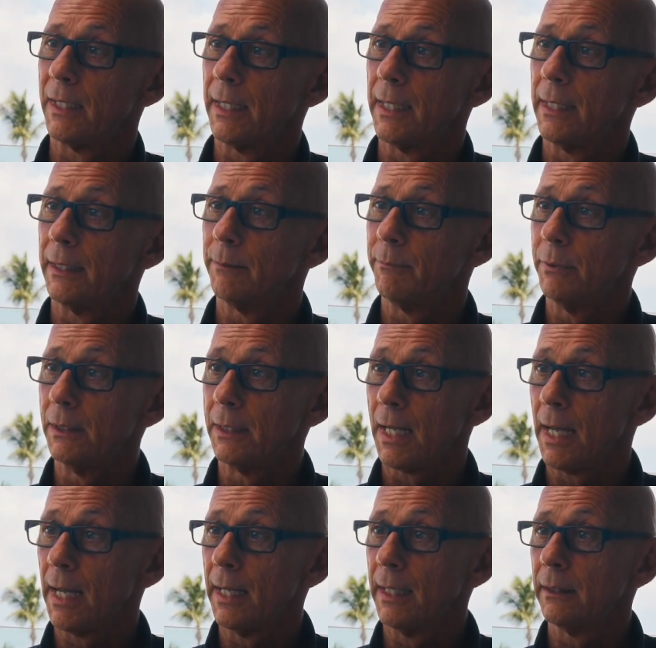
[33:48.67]

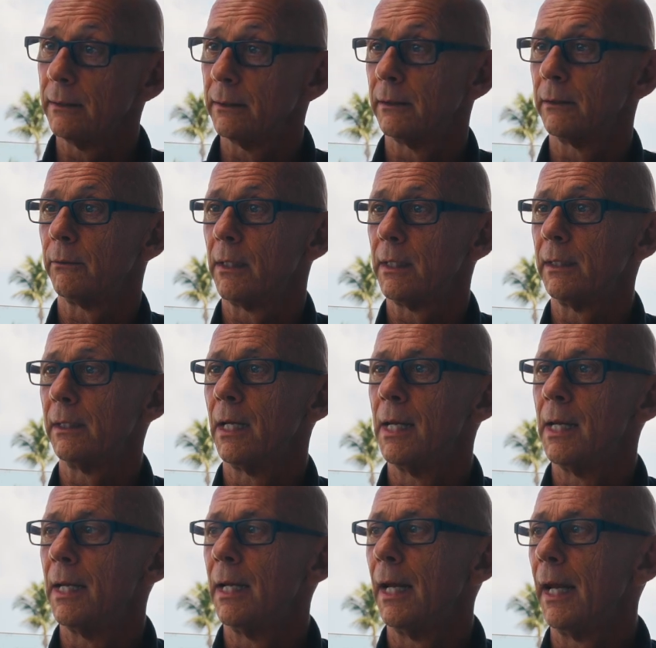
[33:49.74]
AMPK, right?
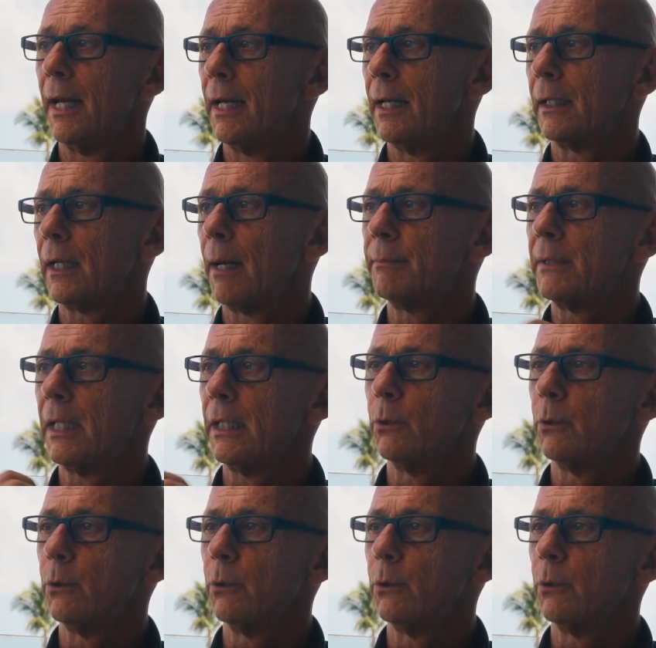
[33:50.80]
And I'm taking